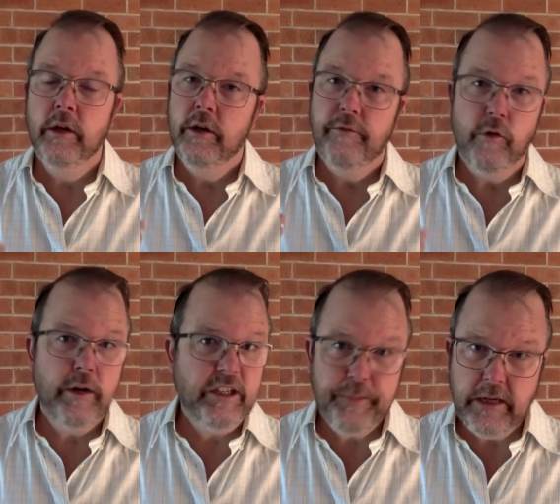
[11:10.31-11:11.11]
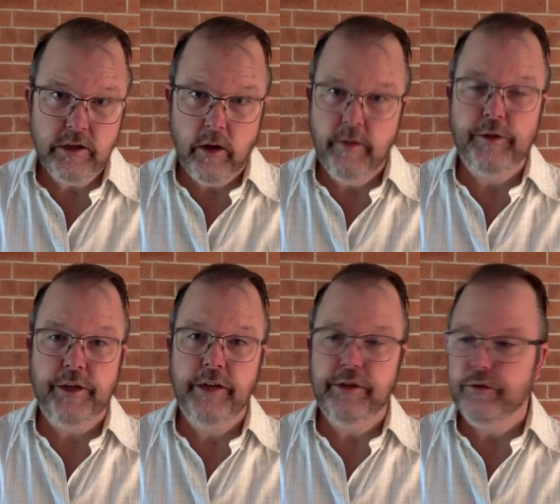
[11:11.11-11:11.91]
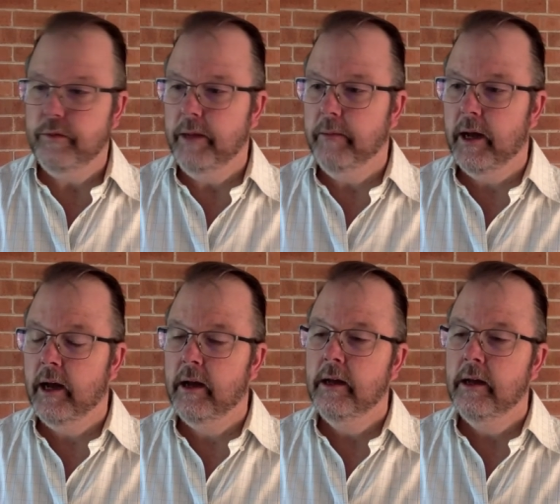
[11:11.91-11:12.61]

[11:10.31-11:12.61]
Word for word: have already spent time with Jesus, remember.